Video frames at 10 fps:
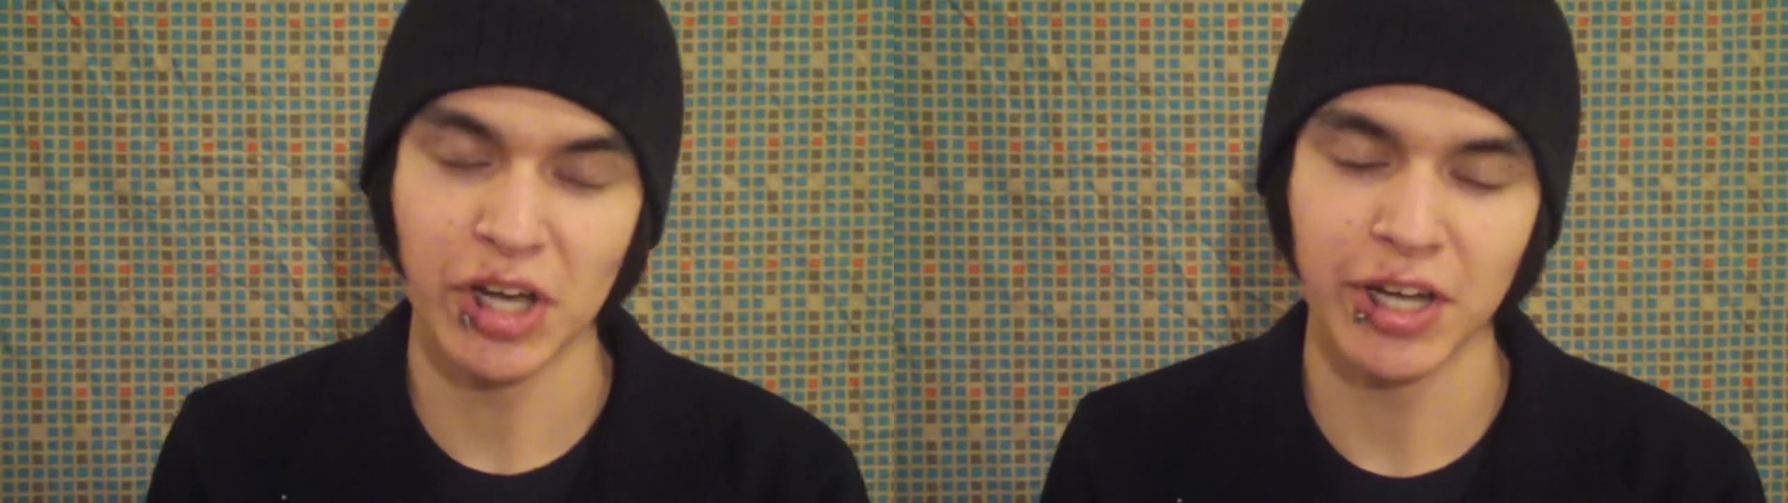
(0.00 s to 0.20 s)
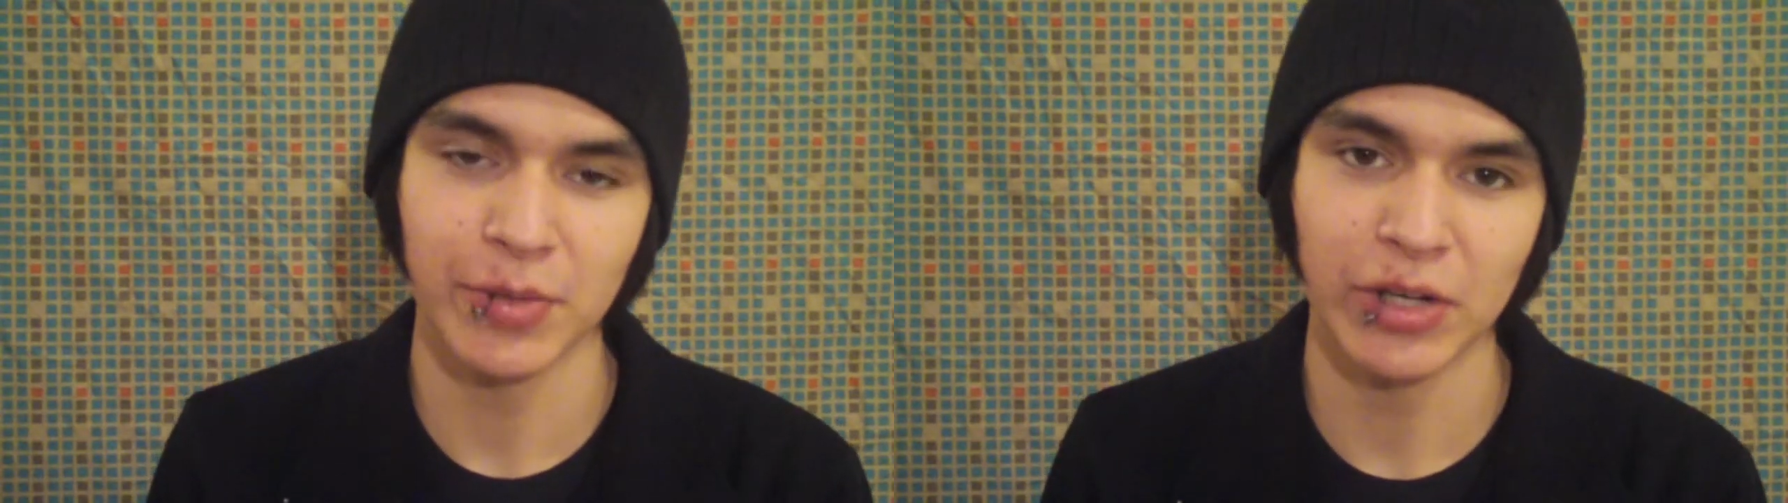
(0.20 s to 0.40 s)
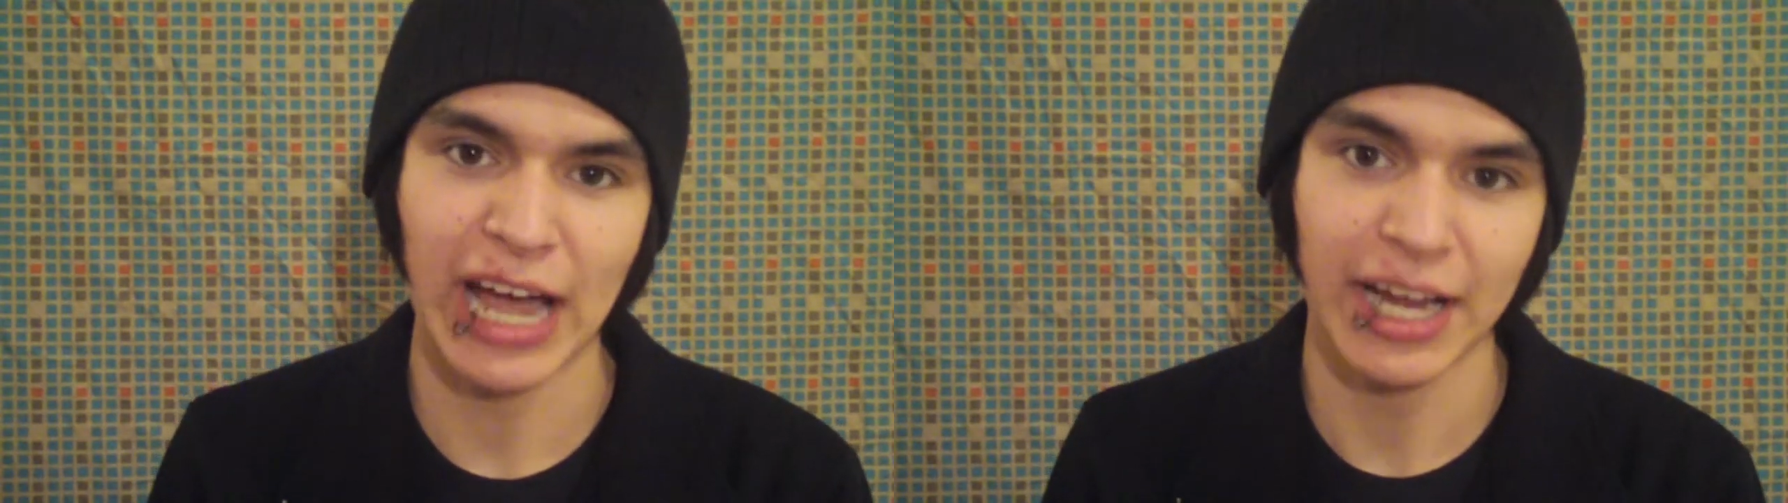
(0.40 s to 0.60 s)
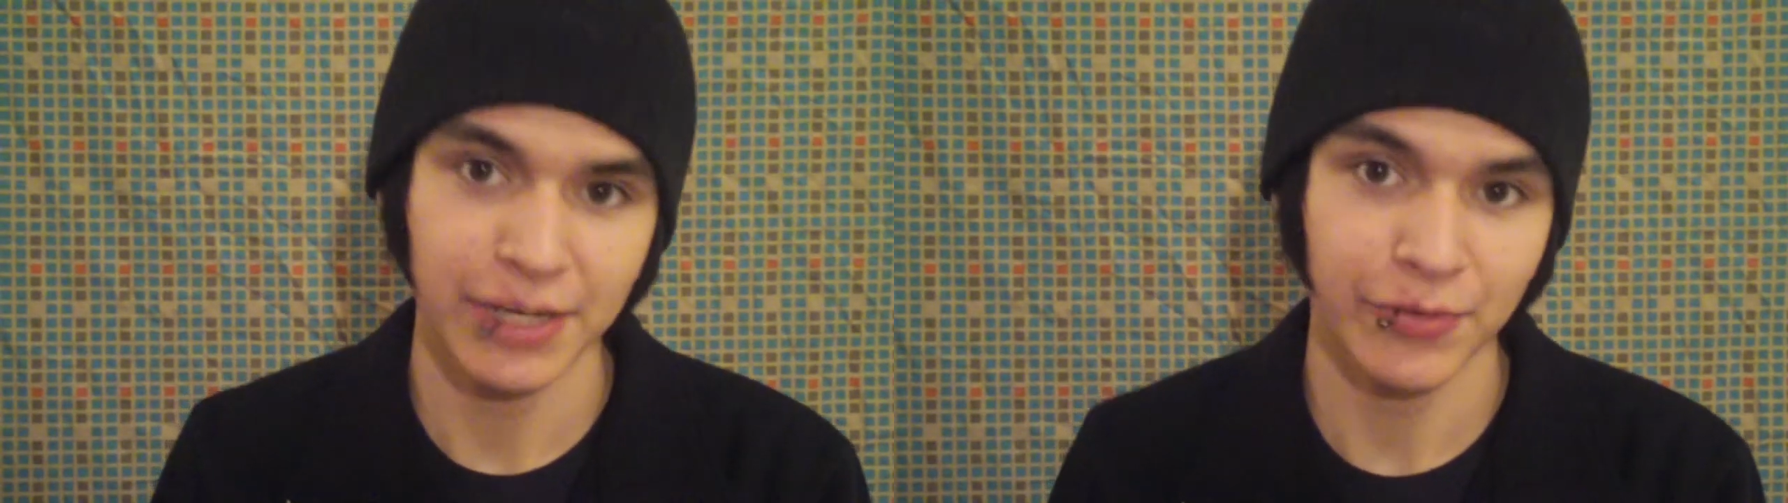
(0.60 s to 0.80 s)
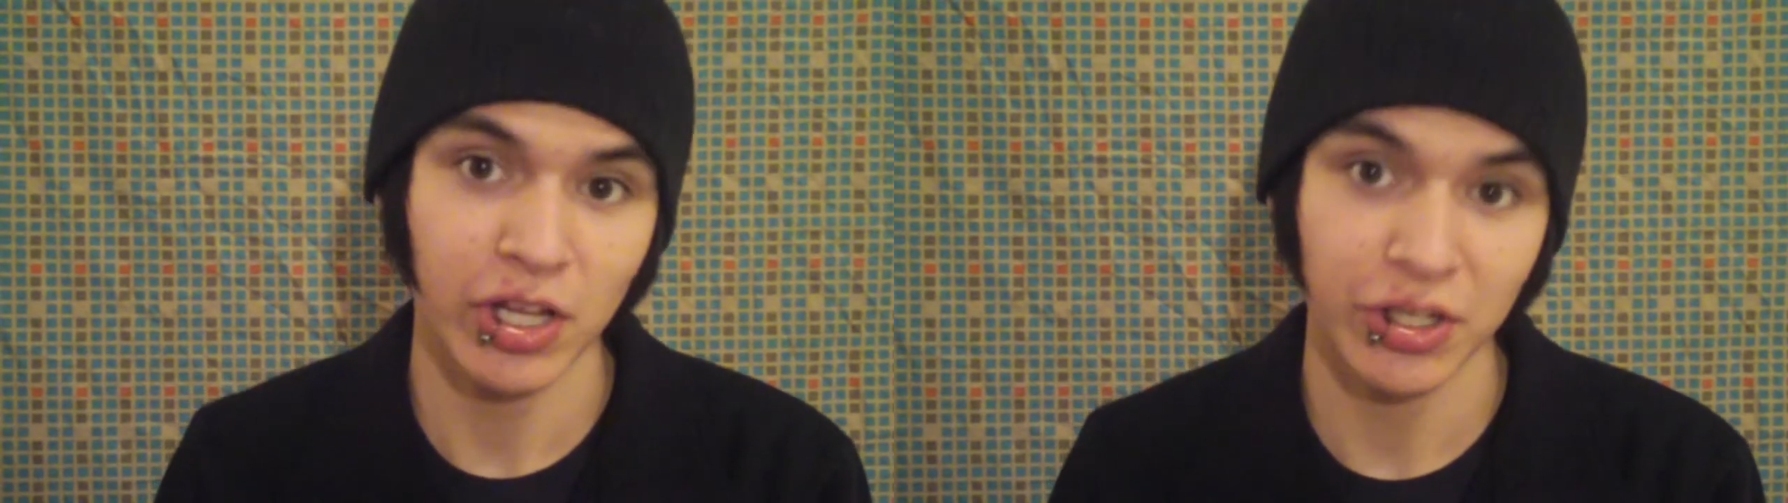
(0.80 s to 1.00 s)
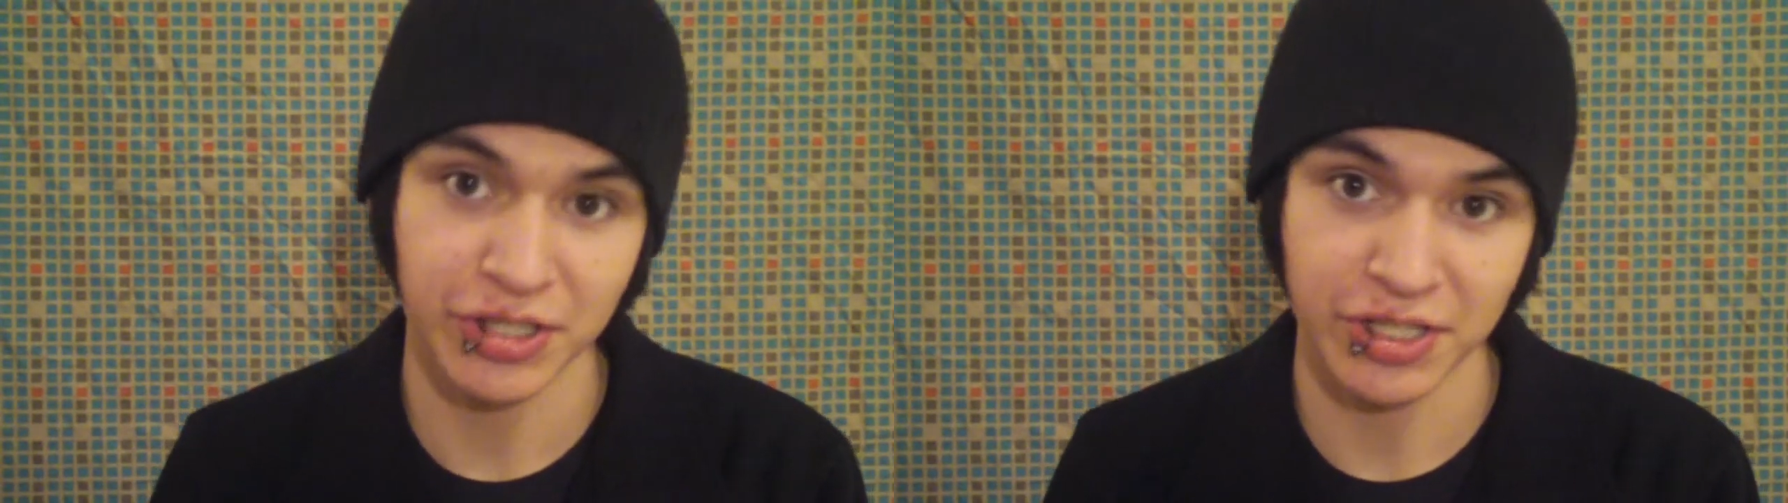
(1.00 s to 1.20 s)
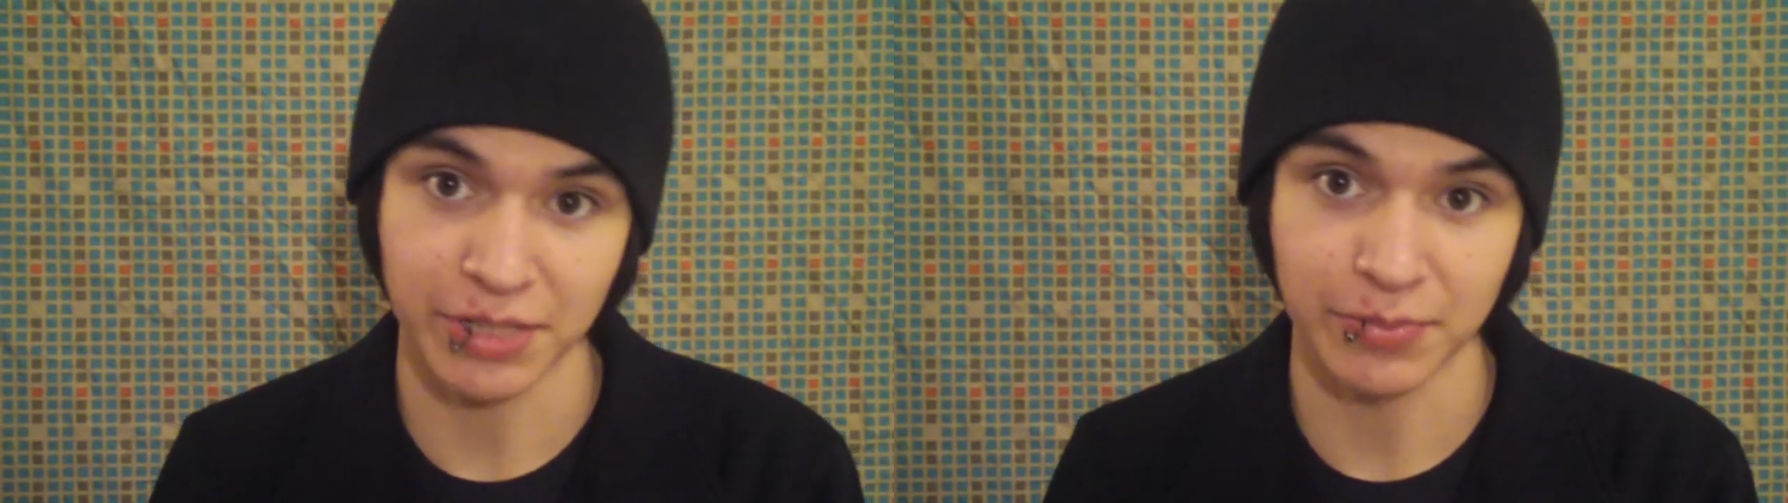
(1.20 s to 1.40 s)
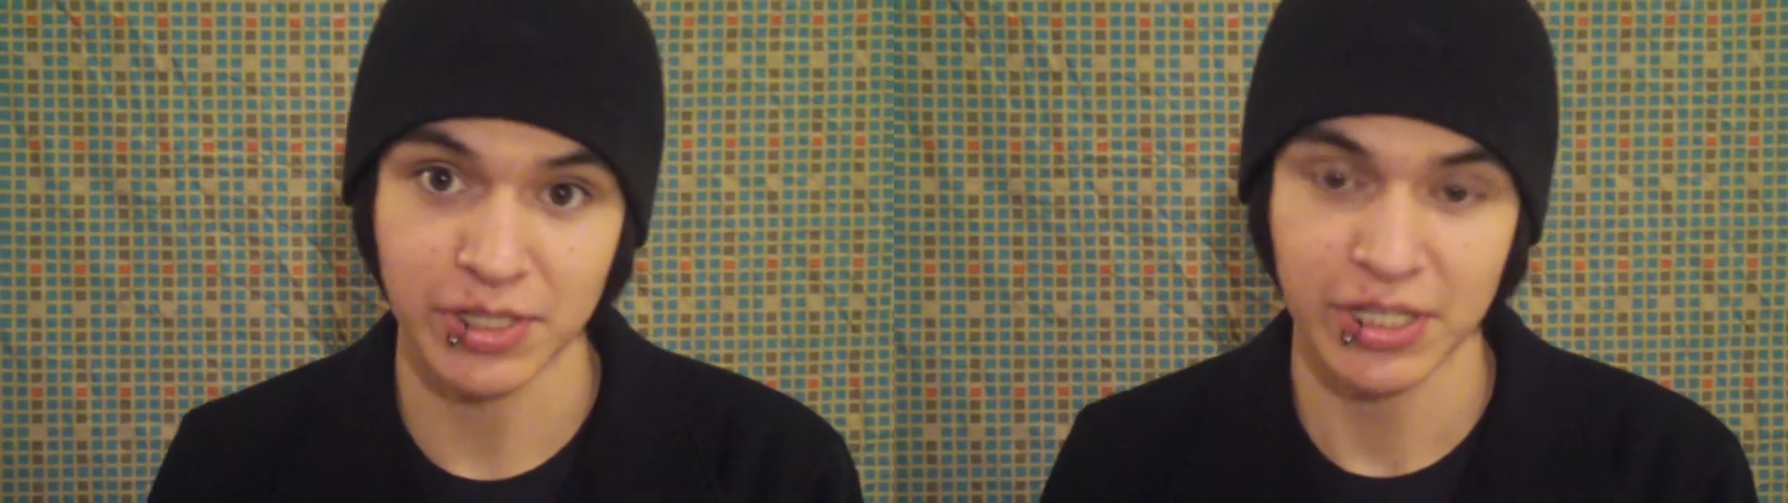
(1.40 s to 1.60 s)
talking about additive color
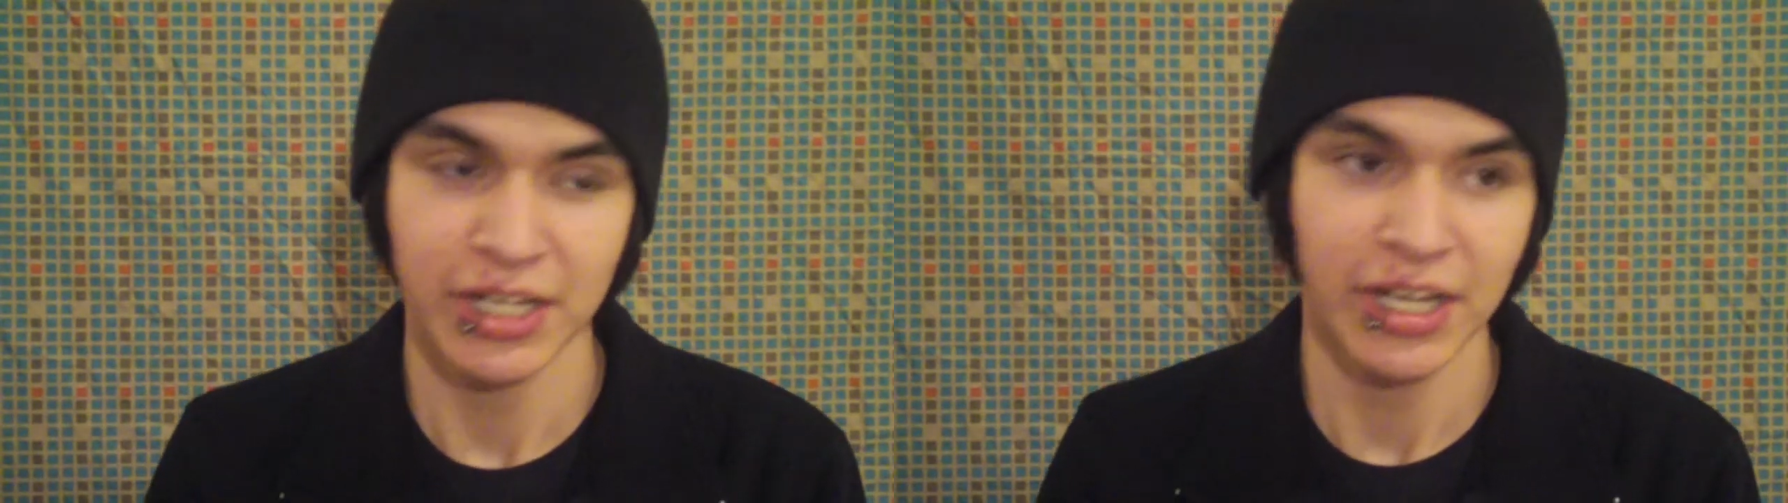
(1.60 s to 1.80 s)
systems.